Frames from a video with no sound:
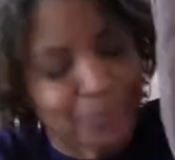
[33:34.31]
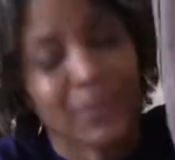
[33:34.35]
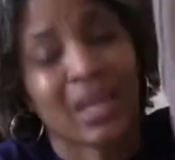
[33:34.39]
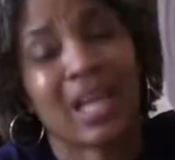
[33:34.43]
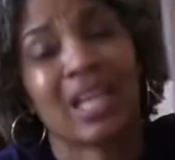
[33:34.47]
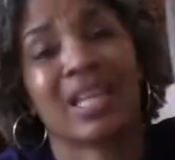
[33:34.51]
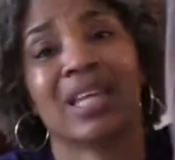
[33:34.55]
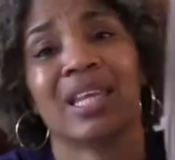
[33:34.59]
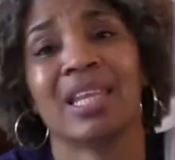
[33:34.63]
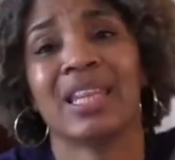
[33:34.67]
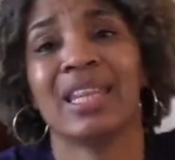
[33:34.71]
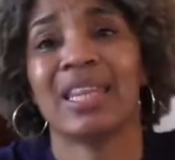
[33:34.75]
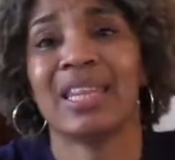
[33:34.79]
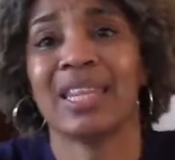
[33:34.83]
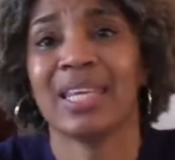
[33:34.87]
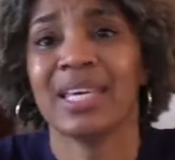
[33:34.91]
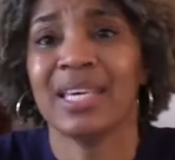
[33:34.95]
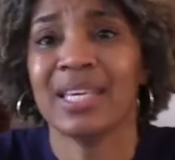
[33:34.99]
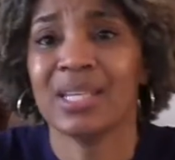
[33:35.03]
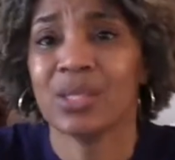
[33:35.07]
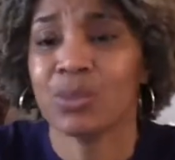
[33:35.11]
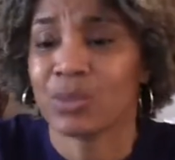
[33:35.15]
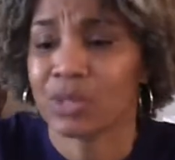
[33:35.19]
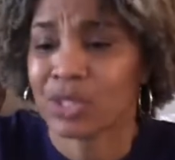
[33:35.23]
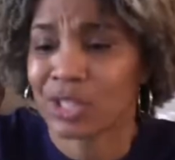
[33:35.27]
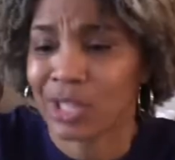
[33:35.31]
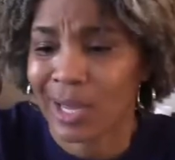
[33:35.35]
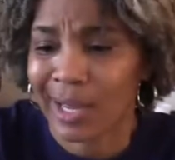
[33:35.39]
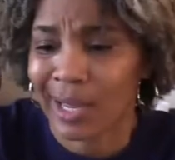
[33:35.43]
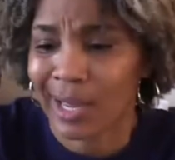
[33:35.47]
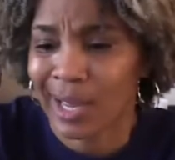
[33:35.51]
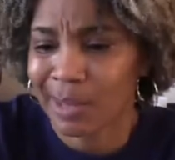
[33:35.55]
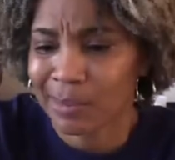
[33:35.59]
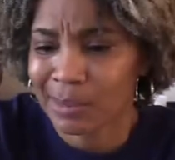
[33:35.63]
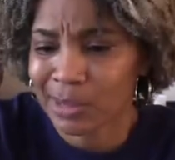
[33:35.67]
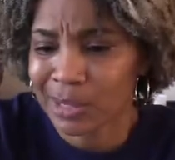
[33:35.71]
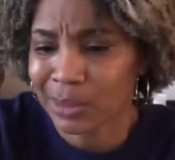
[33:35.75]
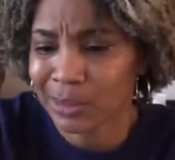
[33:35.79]
And then these, which I
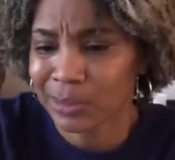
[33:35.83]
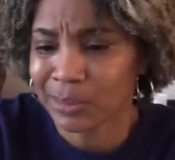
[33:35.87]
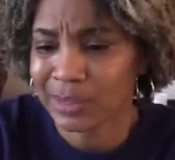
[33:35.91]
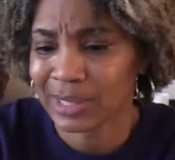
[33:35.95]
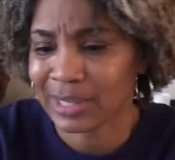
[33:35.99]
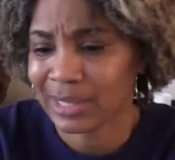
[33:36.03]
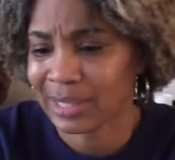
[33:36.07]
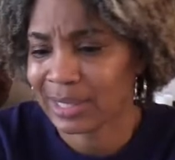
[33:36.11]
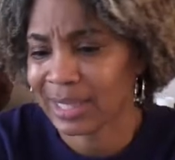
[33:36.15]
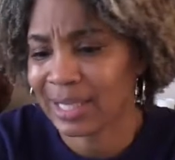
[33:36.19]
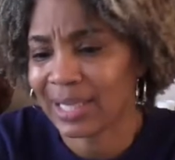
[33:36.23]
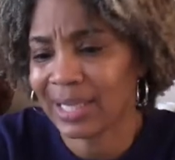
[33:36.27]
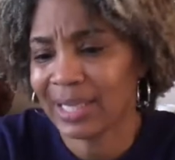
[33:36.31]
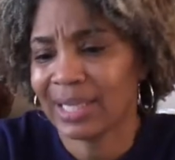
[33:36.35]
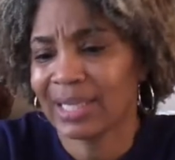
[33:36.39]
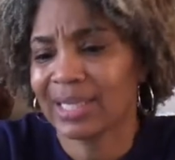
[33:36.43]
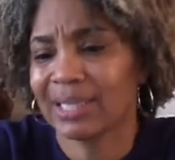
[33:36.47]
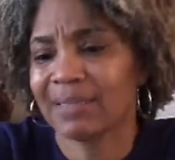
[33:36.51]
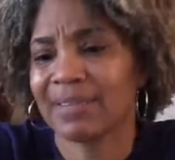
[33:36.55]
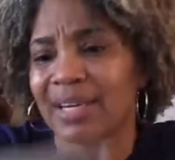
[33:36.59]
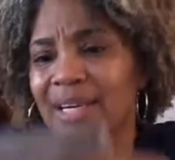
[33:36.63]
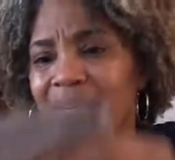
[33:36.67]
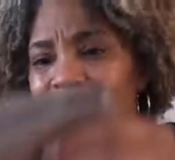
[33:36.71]
absolutely love. I